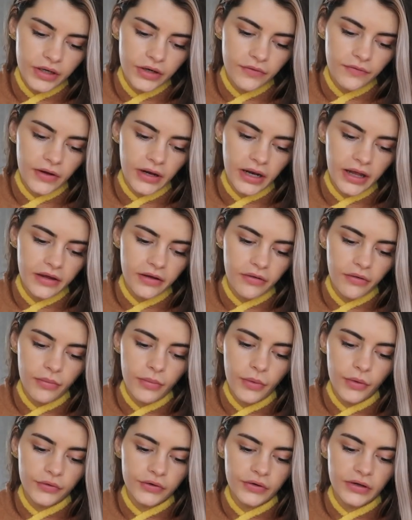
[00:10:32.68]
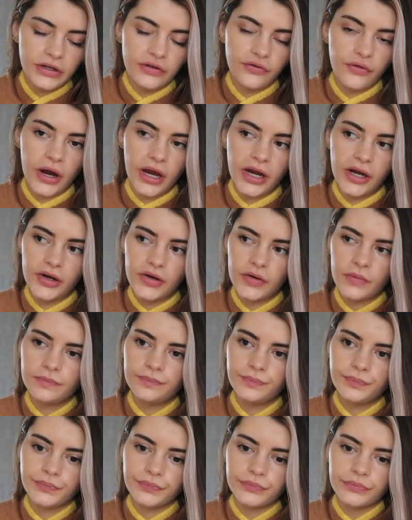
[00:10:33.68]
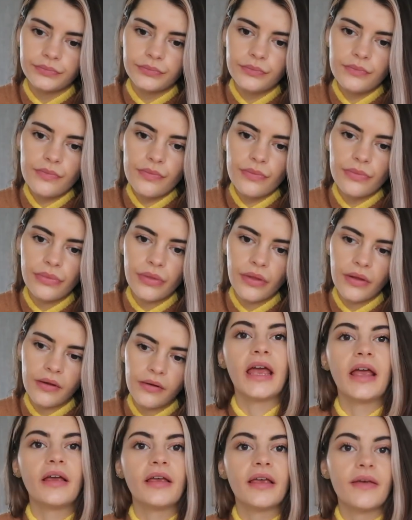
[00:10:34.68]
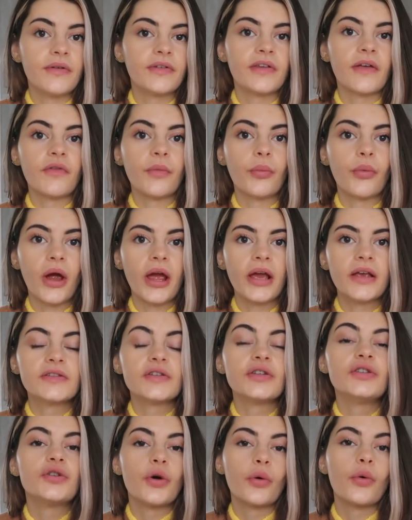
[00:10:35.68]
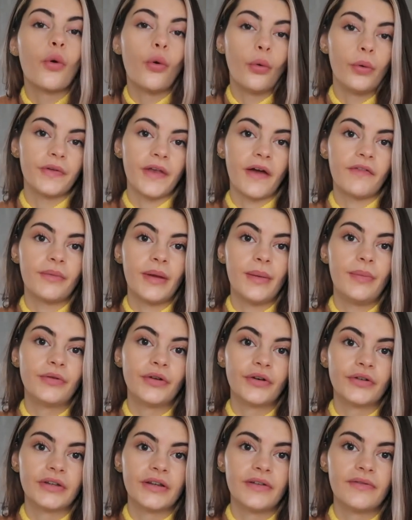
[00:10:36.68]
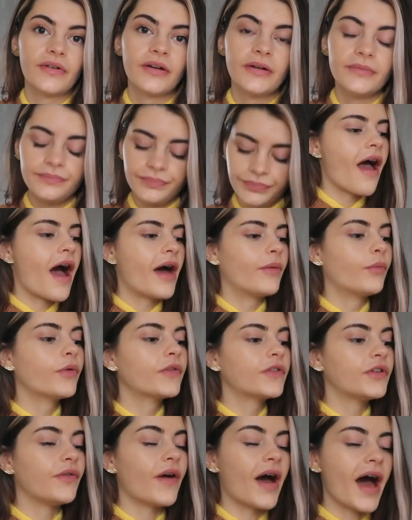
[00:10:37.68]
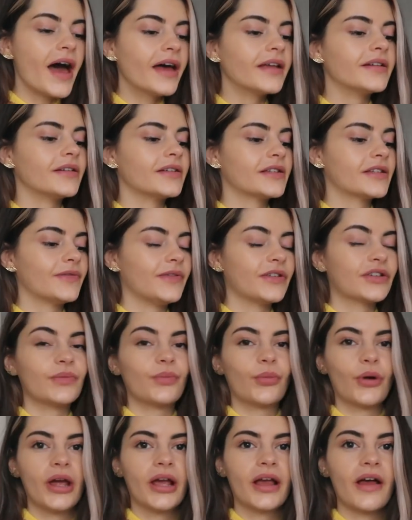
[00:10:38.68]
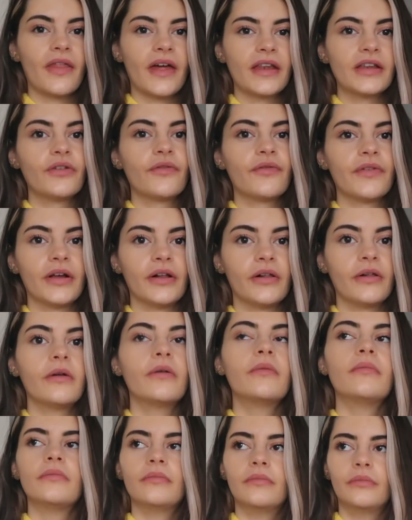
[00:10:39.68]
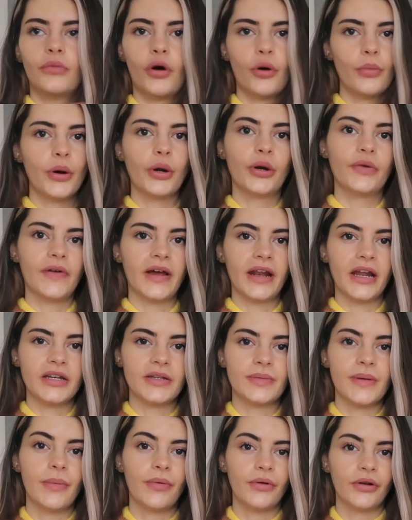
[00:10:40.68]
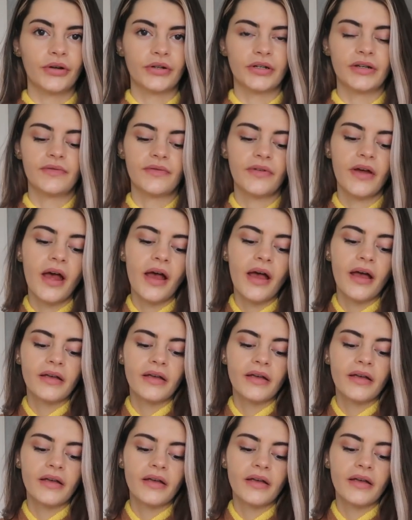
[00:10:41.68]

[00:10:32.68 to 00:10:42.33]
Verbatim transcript: when you feel like you're emotionally drained. I feel like that's your body saying give yourself a break so you don't always have to be productive. And once you've had a sufficient break, then you'll feel more motivated to be productive.